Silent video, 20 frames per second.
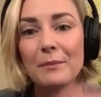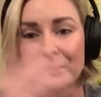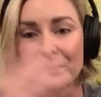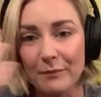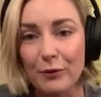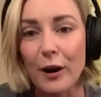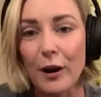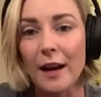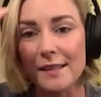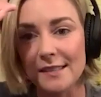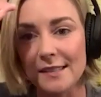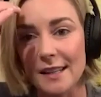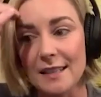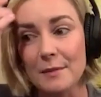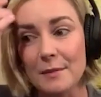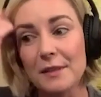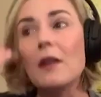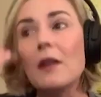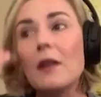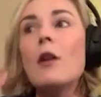Brian said to
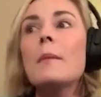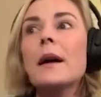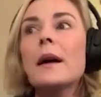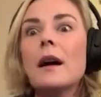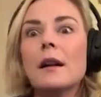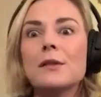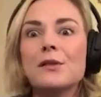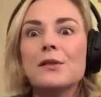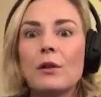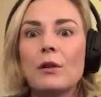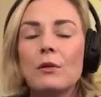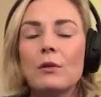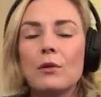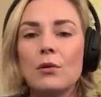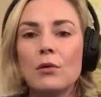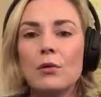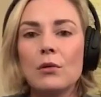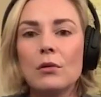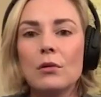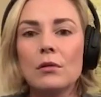me, he's like, oh my God, it's so
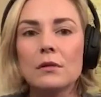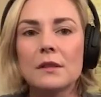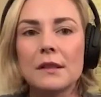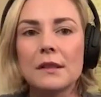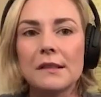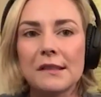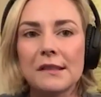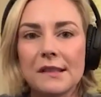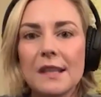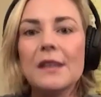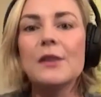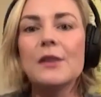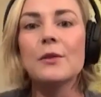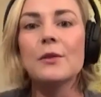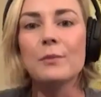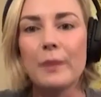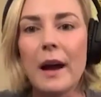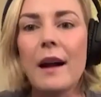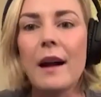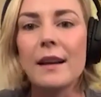cool to see you
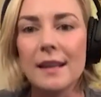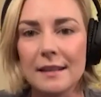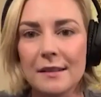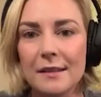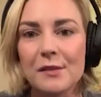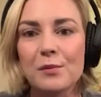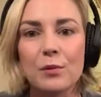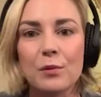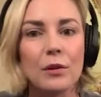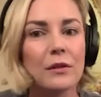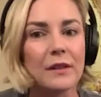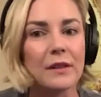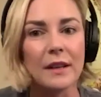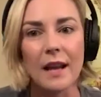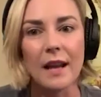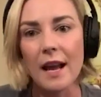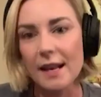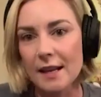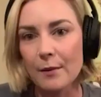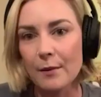back in this world in
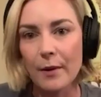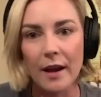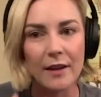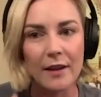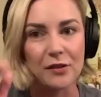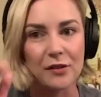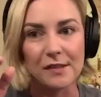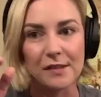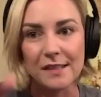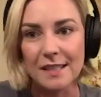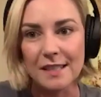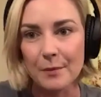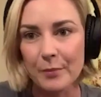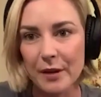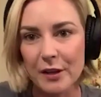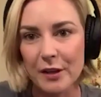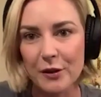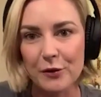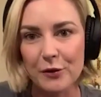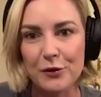any way, just
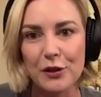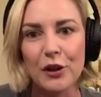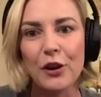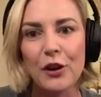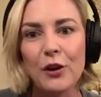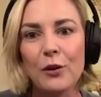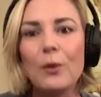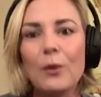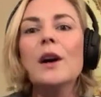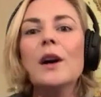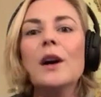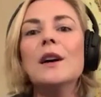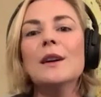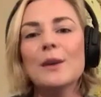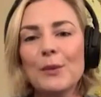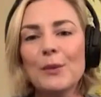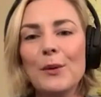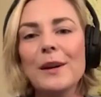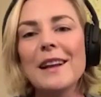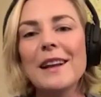dipping your toe,
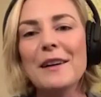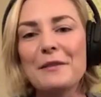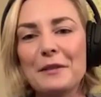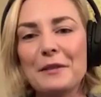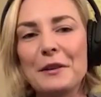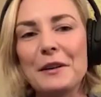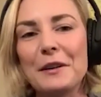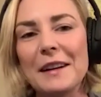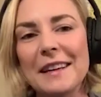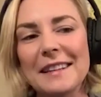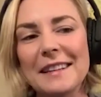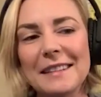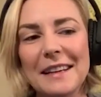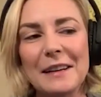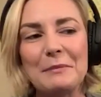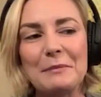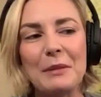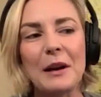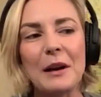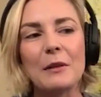whatever. And
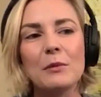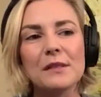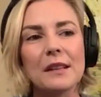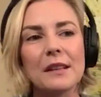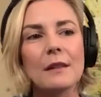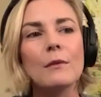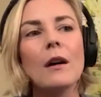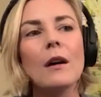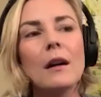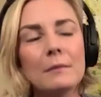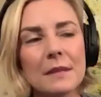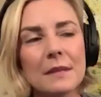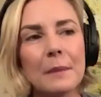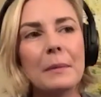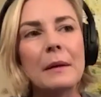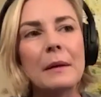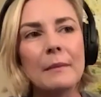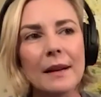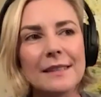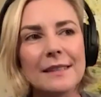Punk was like, well, I'm
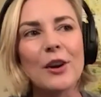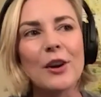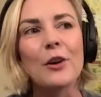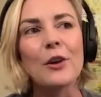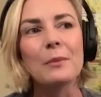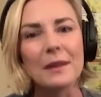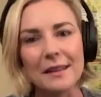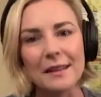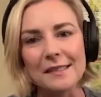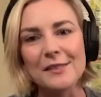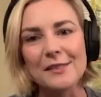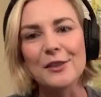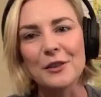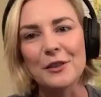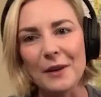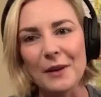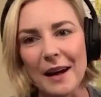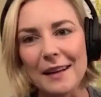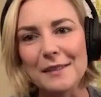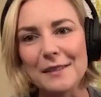dipping my toe, but I still
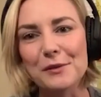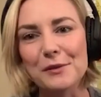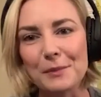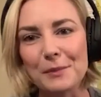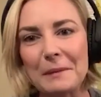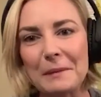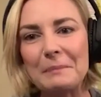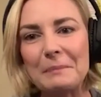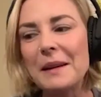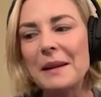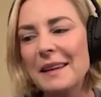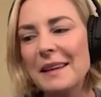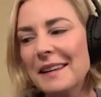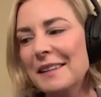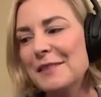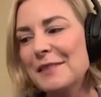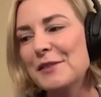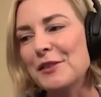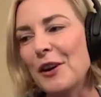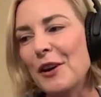know how to swim.
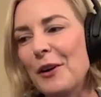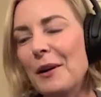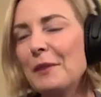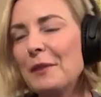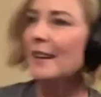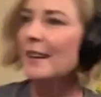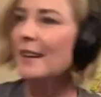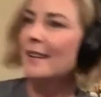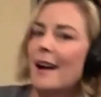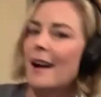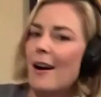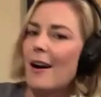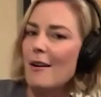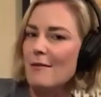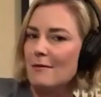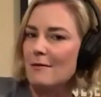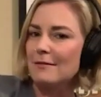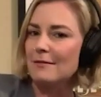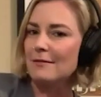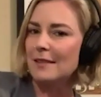So I was like,
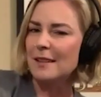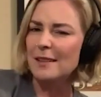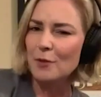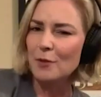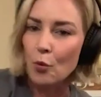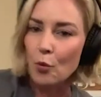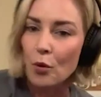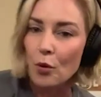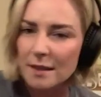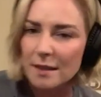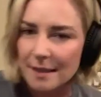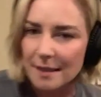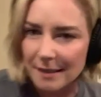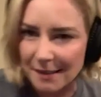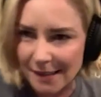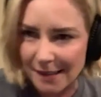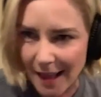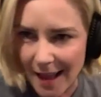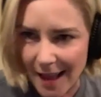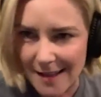oh, what
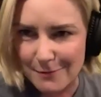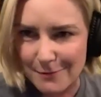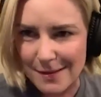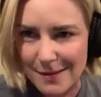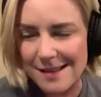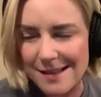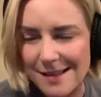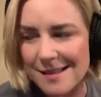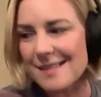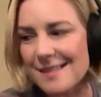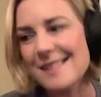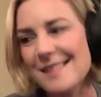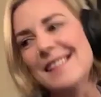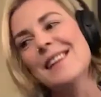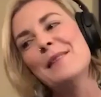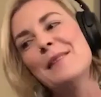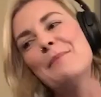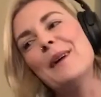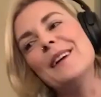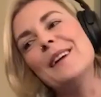does that mean?
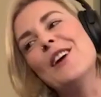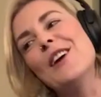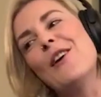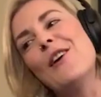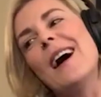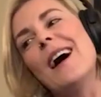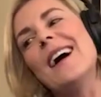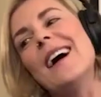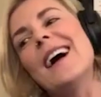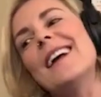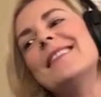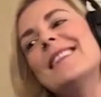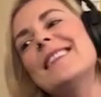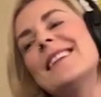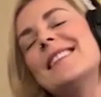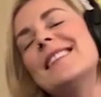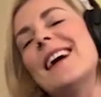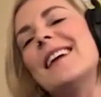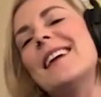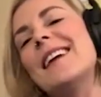But no, I
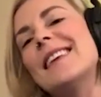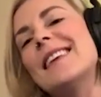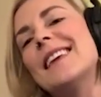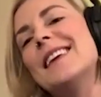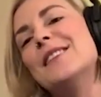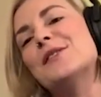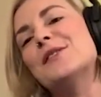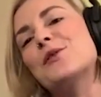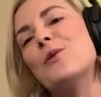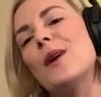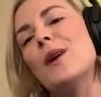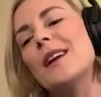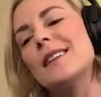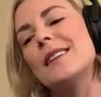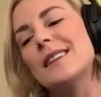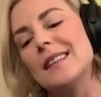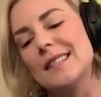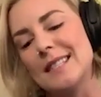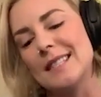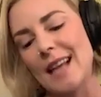think he's quite
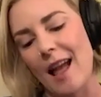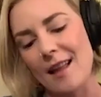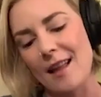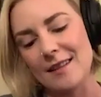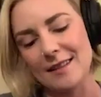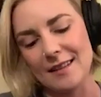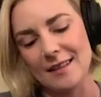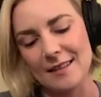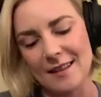content in